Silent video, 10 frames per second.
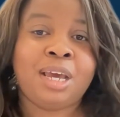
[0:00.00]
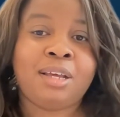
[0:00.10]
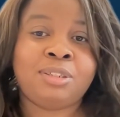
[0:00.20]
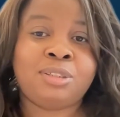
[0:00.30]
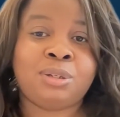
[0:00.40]

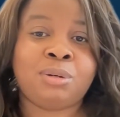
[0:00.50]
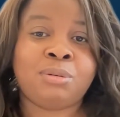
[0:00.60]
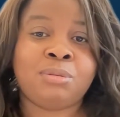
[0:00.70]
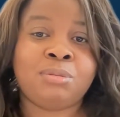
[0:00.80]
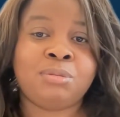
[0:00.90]
And
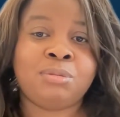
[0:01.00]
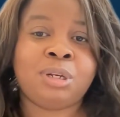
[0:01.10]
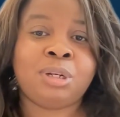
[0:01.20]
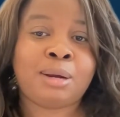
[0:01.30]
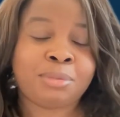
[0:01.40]
so
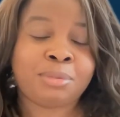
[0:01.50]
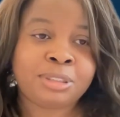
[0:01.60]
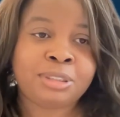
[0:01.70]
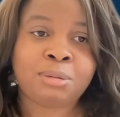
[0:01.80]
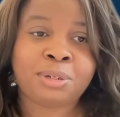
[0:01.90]

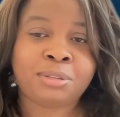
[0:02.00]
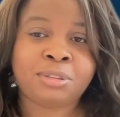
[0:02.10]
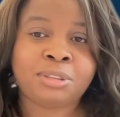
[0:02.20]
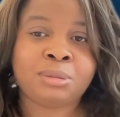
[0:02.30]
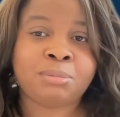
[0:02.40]
collaboration and
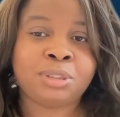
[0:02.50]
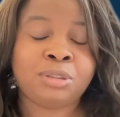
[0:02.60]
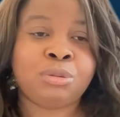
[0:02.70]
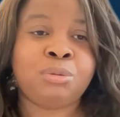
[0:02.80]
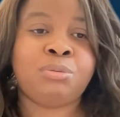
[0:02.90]
partnership
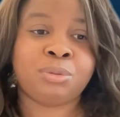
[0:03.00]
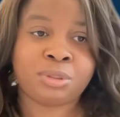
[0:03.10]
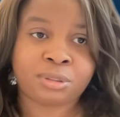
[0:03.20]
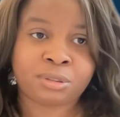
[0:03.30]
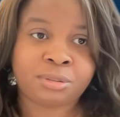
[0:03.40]
is
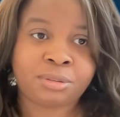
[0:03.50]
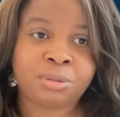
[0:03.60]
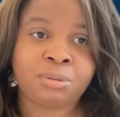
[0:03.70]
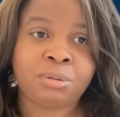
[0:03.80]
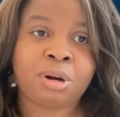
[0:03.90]
crucial
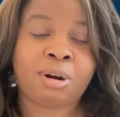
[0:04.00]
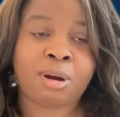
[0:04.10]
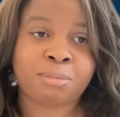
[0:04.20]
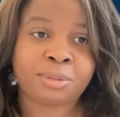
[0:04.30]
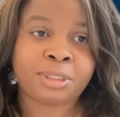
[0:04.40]
to our
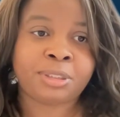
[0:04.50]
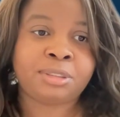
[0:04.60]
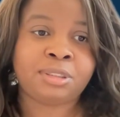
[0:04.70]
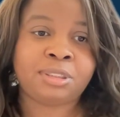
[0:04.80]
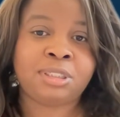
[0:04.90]

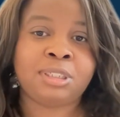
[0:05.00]
operations.